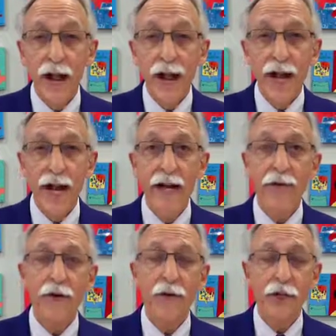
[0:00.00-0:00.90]
And
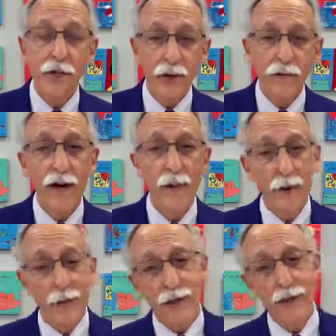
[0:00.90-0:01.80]
if you're a certified
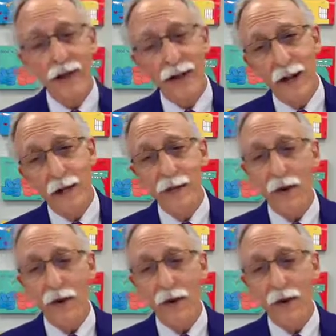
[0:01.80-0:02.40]
public accountant,